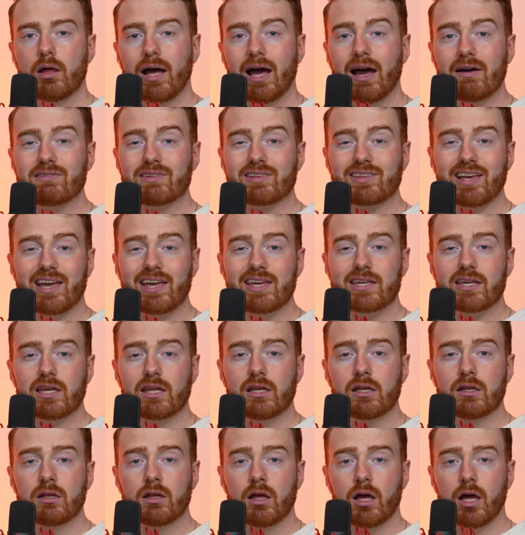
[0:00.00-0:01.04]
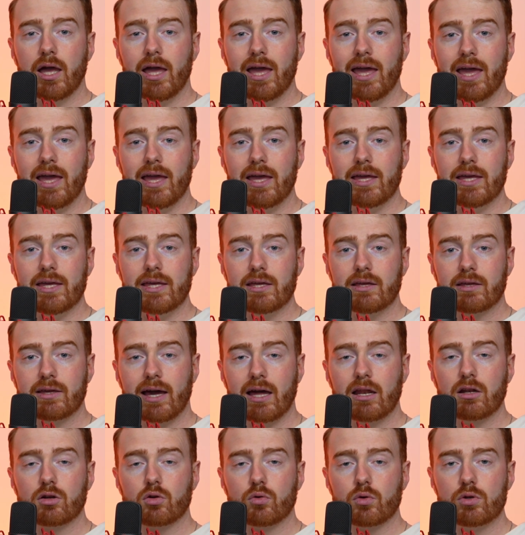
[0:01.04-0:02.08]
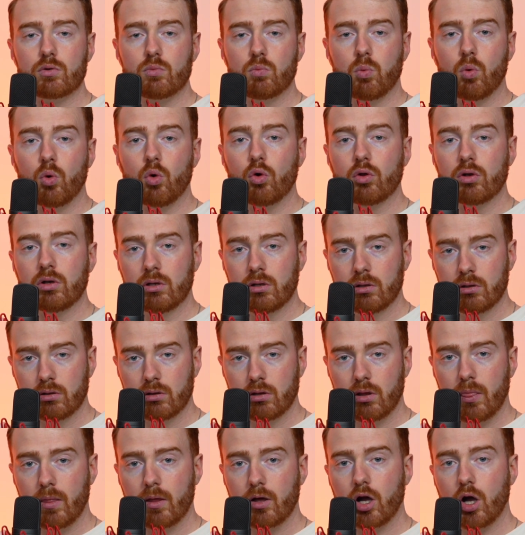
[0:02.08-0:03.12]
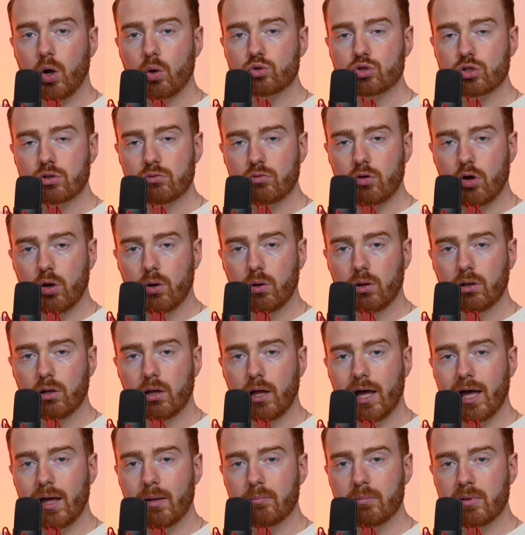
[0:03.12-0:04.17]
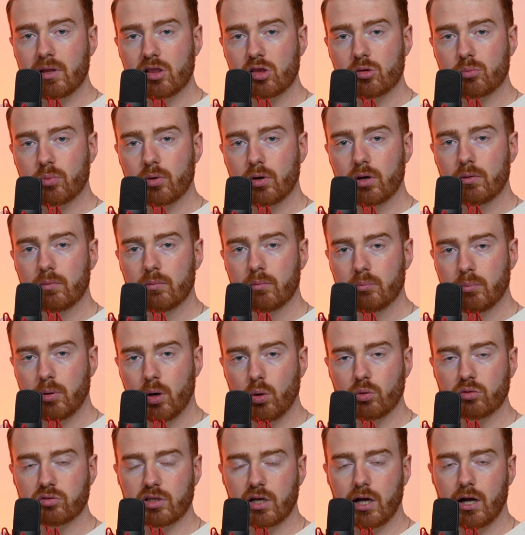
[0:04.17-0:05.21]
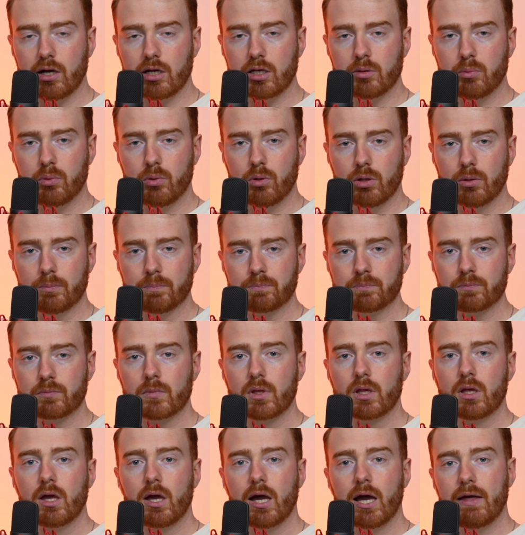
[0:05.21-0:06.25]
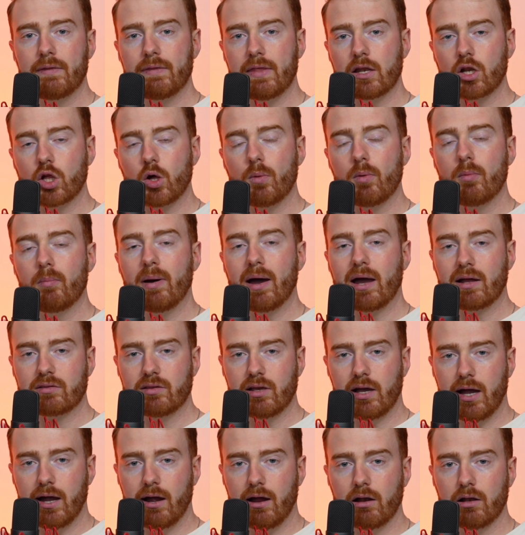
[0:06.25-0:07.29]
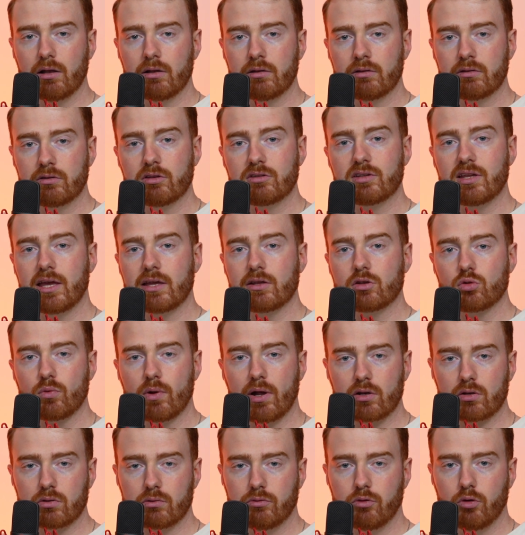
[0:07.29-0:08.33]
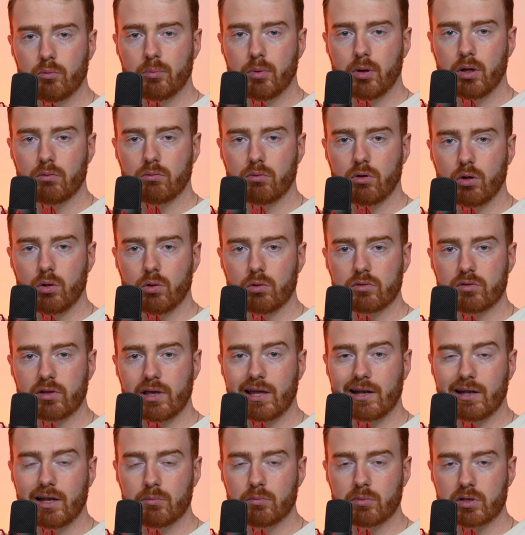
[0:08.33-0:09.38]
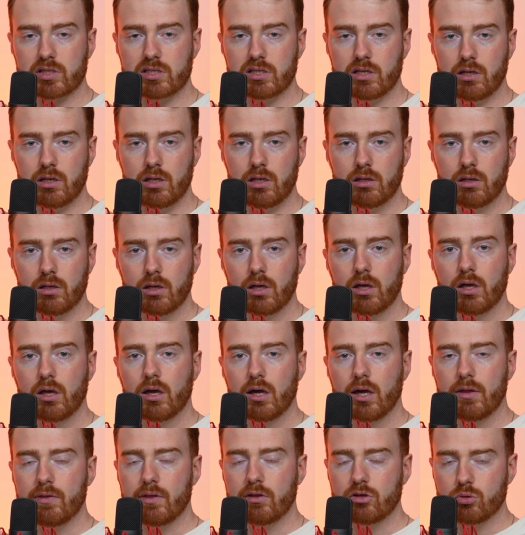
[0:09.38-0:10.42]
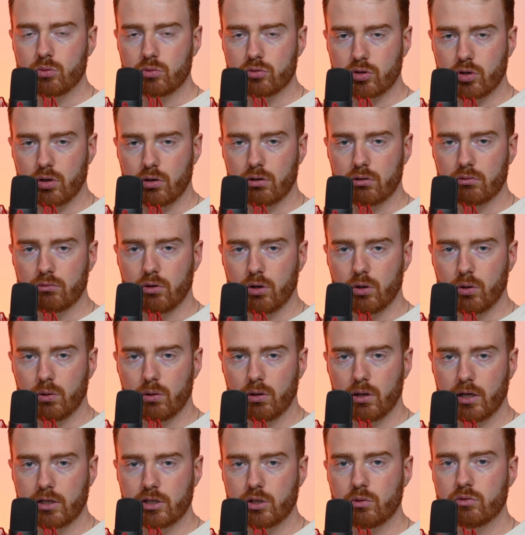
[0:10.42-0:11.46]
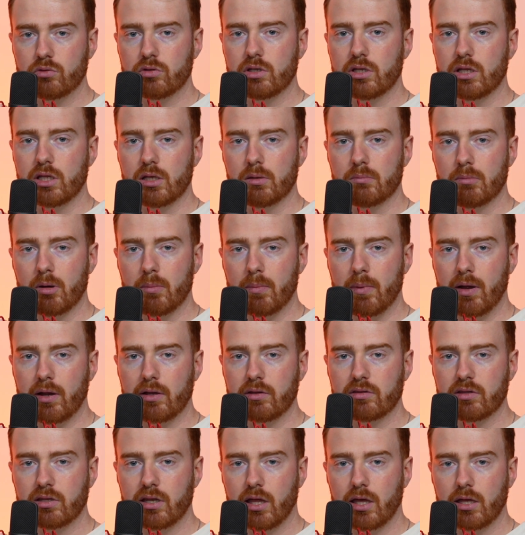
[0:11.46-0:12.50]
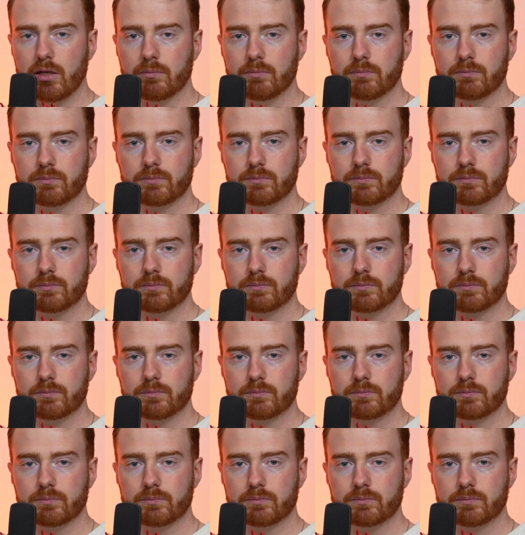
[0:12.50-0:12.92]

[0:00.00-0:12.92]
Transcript: having taken a Category 1 coaching role at Middlesborough post Hartlepool, and then coming back to Ireland to take director of football roles at Limerick City, and then to his current role at UCD Mount Merrion today.